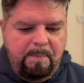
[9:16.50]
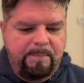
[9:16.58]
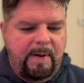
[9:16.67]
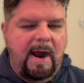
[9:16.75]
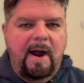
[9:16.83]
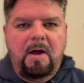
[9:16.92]

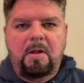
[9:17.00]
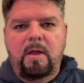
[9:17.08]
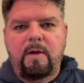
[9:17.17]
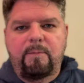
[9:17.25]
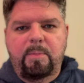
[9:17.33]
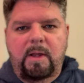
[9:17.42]
pile
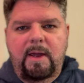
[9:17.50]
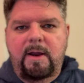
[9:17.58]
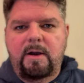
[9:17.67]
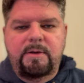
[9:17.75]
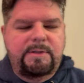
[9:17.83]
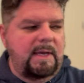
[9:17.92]
of
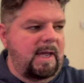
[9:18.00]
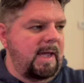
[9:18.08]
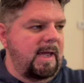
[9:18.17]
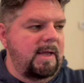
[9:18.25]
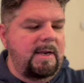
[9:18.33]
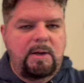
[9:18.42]
players,
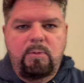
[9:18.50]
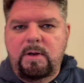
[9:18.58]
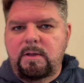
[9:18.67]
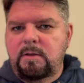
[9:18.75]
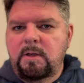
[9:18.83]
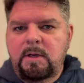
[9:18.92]
and he
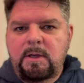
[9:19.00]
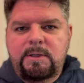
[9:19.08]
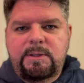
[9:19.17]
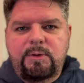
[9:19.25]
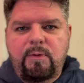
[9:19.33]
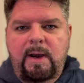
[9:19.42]
would
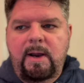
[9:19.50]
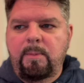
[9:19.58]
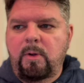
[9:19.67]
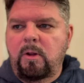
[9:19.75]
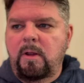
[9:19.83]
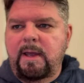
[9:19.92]

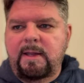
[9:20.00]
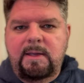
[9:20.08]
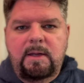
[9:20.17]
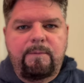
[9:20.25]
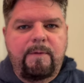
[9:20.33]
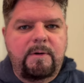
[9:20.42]
scramble and
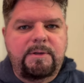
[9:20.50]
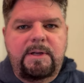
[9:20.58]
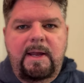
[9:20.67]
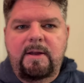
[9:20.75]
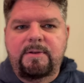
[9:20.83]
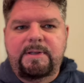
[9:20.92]
get first
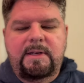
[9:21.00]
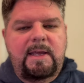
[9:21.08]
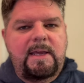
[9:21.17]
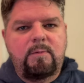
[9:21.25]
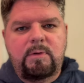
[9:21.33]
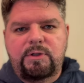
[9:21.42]
downs, and
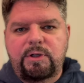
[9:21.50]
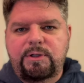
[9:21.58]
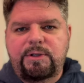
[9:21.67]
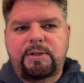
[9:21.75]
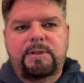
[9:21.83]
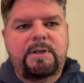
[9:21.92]
he was
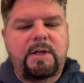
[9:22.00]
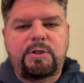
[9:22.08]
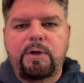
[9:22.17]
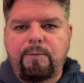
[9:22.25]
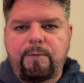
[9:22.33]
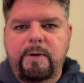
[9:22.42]
just
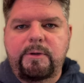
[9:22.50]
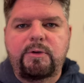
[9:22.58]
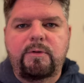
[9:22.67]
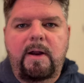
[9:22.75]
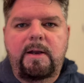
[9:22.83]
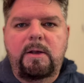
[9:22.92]
such a
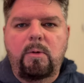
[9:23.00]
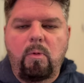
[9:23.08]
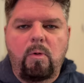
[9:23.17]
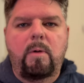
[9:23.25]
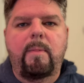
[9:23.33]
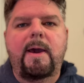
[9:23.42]
frustrating
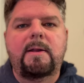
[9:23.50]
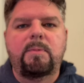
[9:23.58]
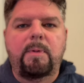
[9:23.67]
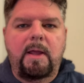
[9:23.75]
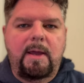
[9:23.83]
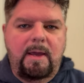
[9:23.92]
quarterback to
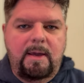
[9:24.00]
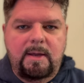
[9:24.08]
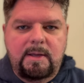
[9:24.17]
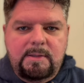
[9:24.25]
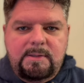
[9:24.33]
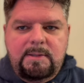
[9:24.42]
play
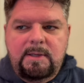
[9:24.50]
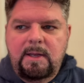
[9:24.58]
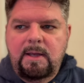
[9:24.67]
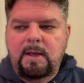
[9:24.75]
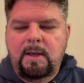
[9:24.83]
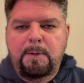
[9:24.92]
against.
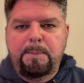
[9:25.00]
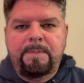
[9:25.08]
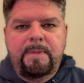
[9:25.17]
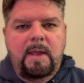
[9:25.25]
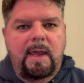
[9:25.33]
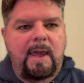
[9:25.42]

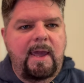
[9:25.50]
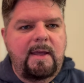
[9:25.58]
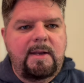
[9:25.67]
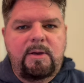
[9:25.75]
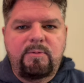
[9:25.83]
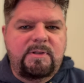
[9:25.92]

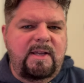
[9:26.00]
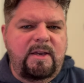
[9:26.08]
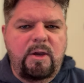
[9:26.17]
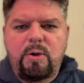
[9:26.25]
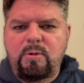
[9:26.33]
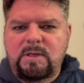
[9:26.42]
And he was like
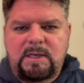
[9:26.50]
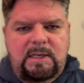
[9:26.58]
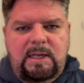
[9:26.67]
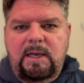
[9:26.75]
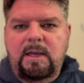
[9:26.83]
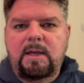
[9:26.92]
a
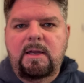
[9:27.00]
Houdini.